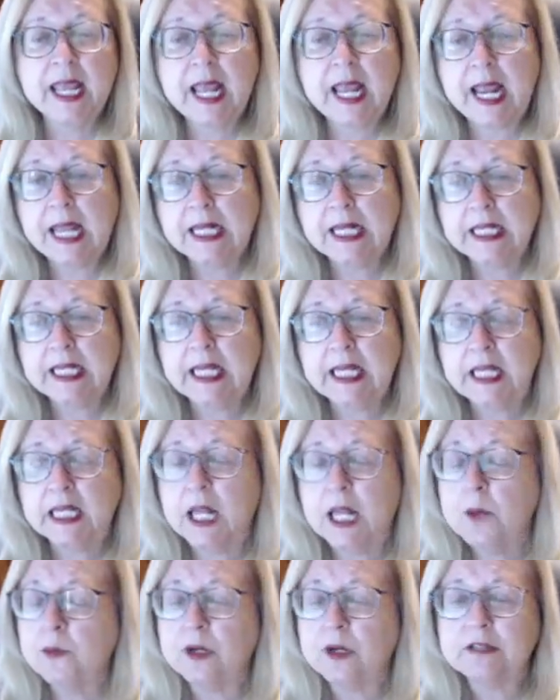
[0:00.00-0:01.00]
And again,
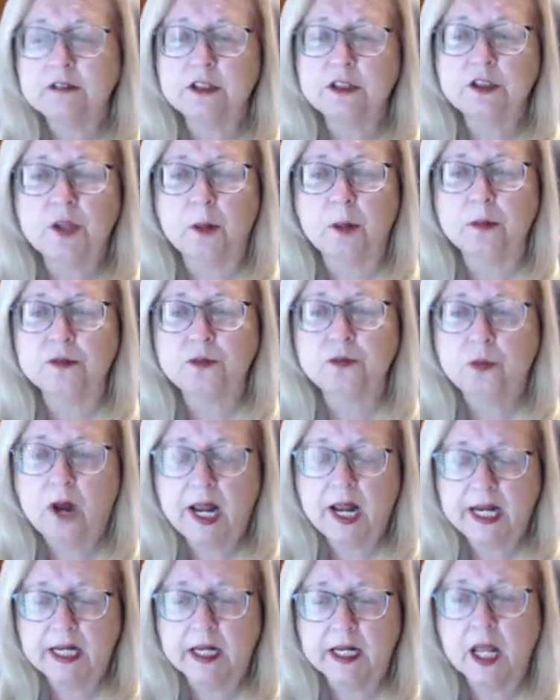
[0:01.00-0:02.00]
President Trump was
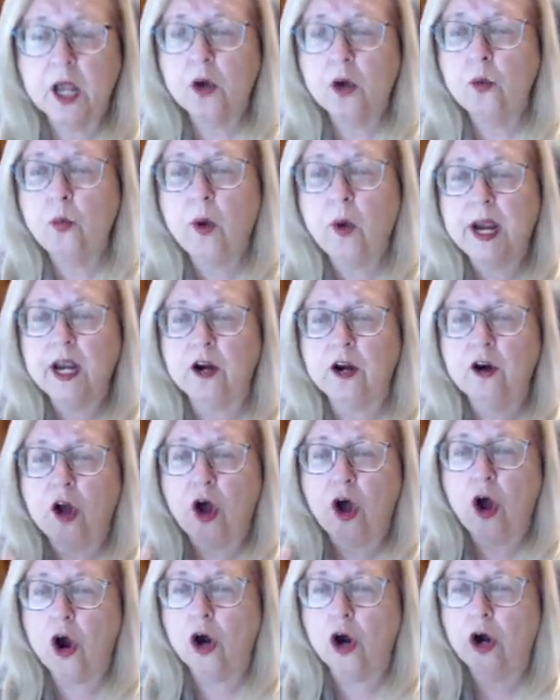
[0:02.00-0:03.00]
right. Where
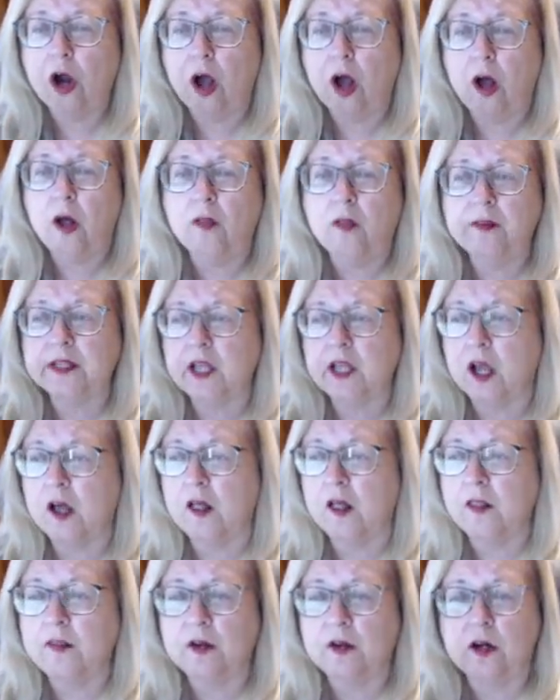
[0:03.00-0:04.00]
are all the
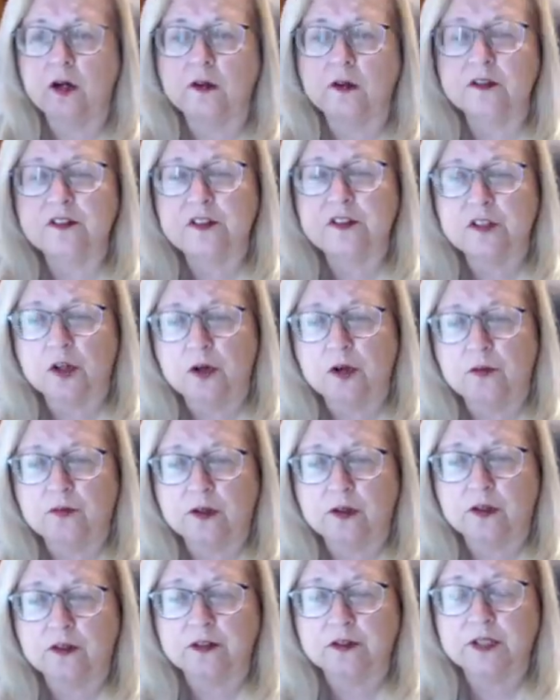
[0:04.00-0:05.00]
other
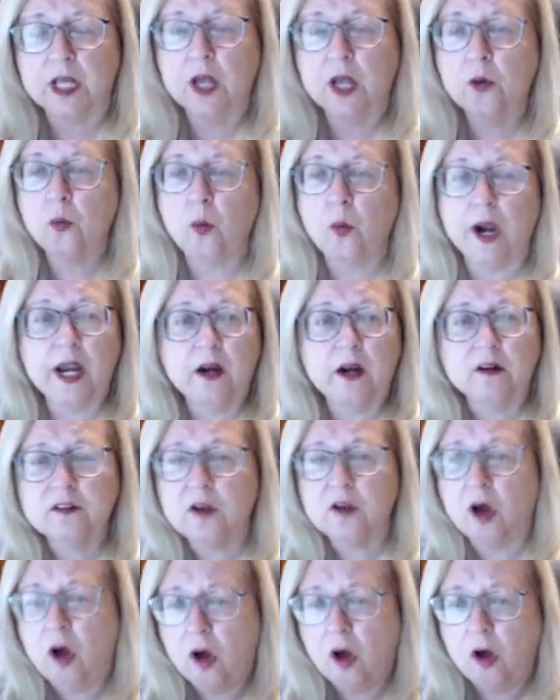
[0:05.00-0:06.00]
servers? Where's
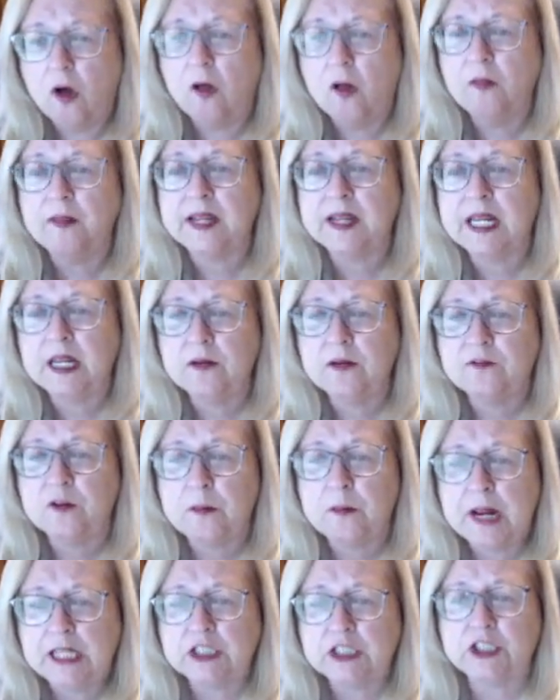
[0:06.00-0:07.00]
all the
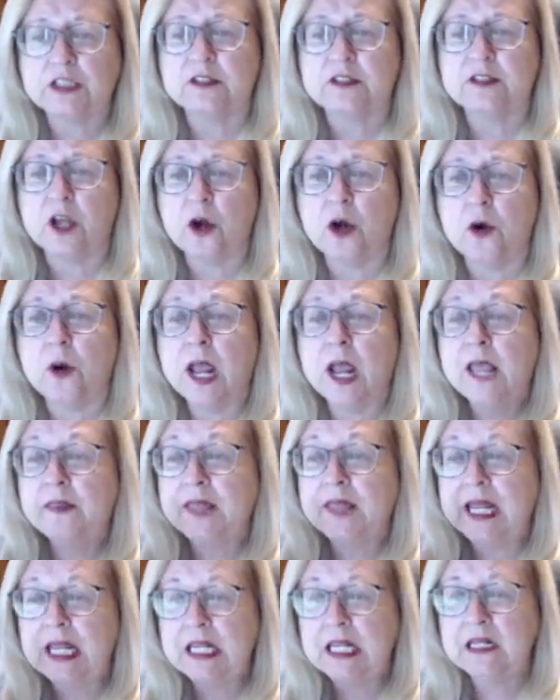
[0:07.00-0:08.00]
information so
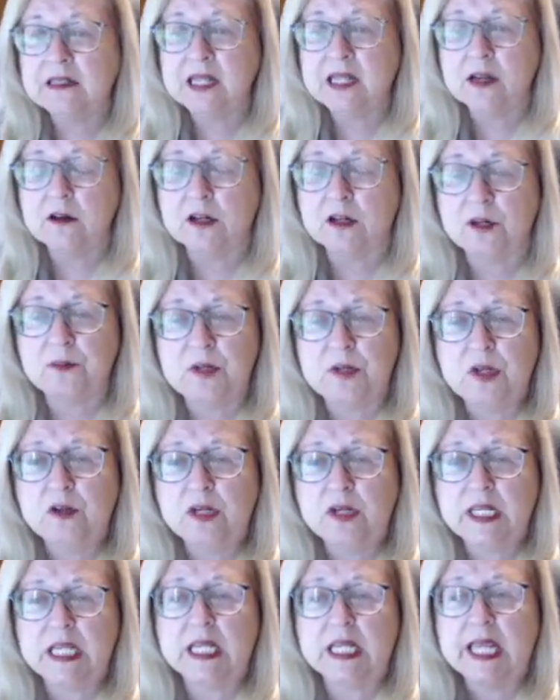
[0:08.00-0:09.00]
the Intel
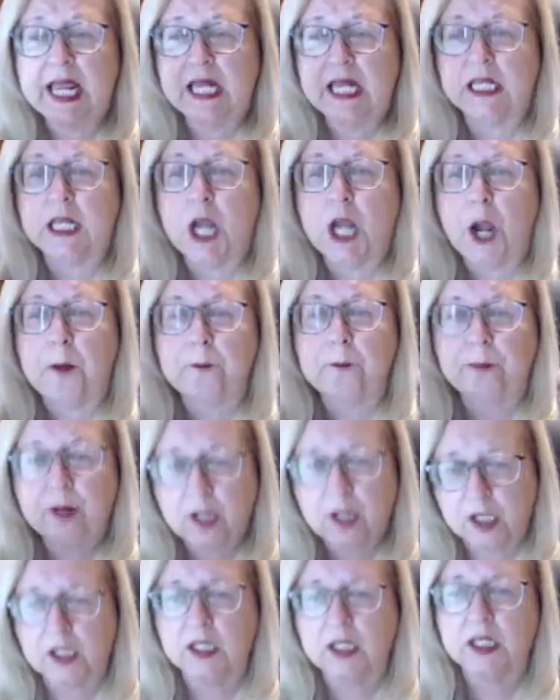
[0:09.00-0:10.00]
community can
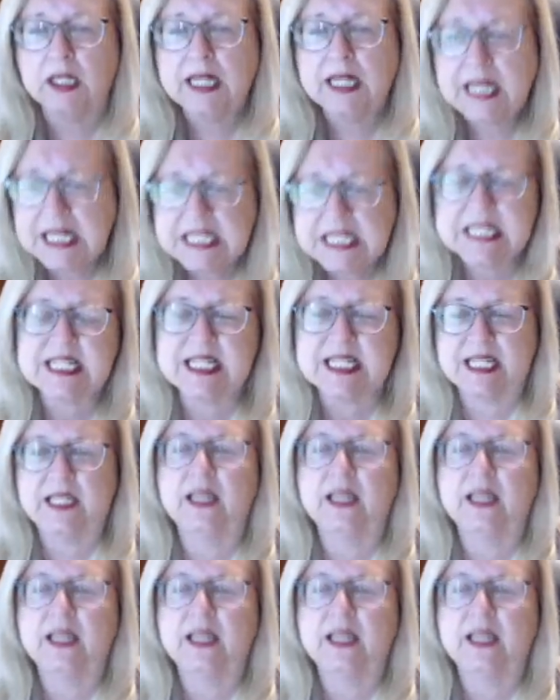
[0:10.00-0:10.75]
complete